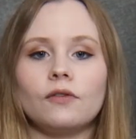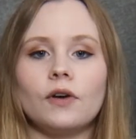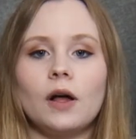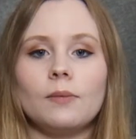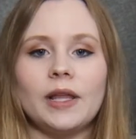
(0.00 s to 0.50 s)

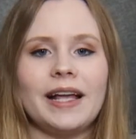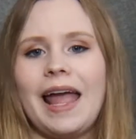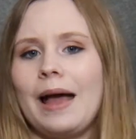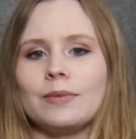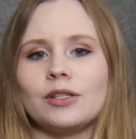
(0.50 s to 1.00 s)
from
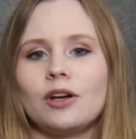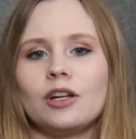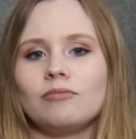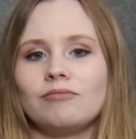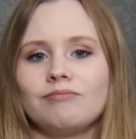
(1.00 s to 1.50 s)
like Amazon.
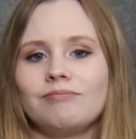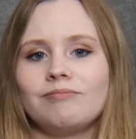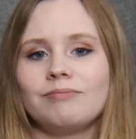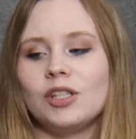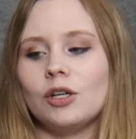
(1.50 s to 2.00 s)

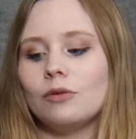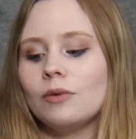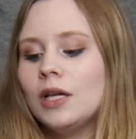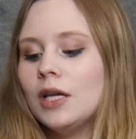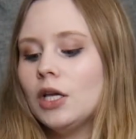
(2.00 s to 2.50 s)
So
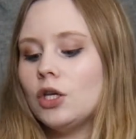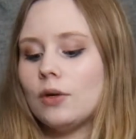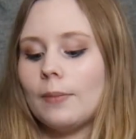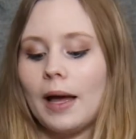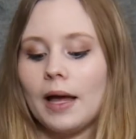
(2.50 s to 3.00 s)
you
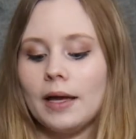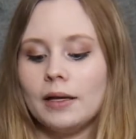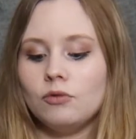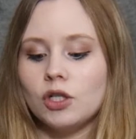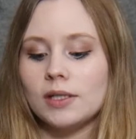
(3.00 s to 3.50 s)
can
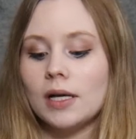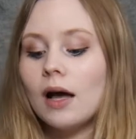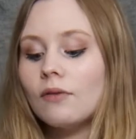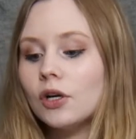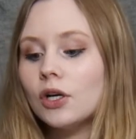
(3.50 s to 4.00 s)
buy just the
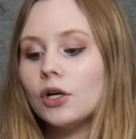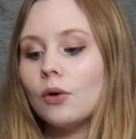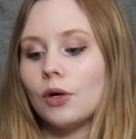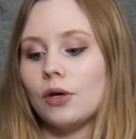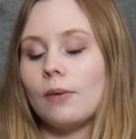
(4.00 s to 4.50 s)
cover,
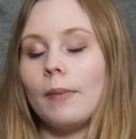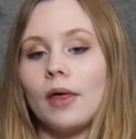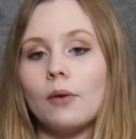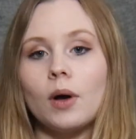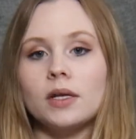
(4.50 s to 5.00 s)
or you can
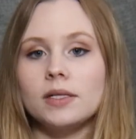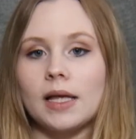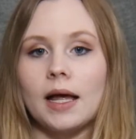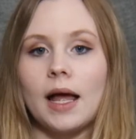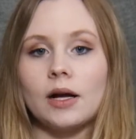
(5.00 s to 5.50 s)
buy the ones
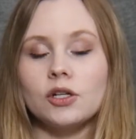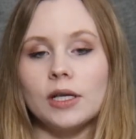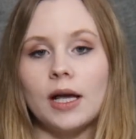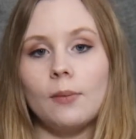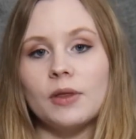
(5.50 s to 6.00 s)
that
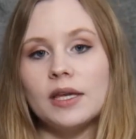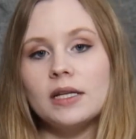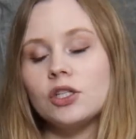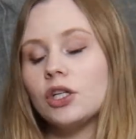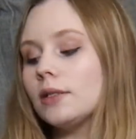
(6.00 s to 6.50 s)
actually come with the
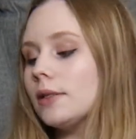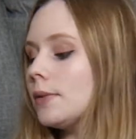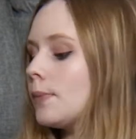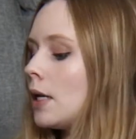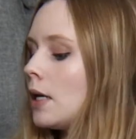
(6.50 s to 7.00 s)

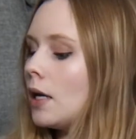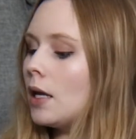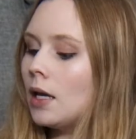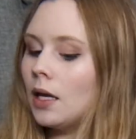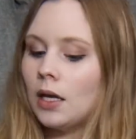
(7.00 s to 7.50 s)
inserts.
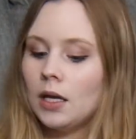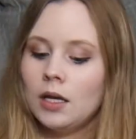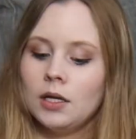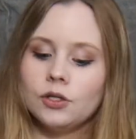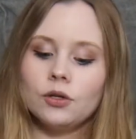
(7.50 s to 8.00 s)

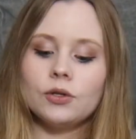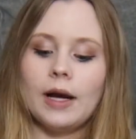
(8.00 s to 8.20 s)
So those are